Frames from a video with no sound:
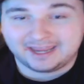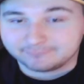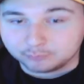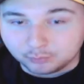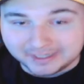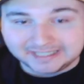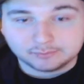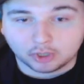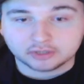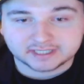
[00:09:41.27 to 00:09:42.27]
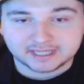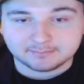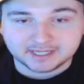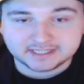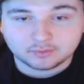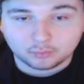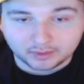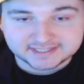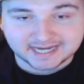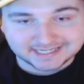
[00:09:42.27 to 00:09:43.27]
if we want Kimi,
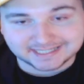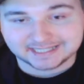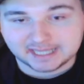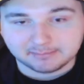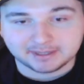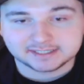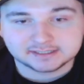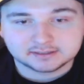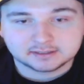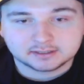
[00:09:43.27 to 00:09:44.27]
we're taking Kimi.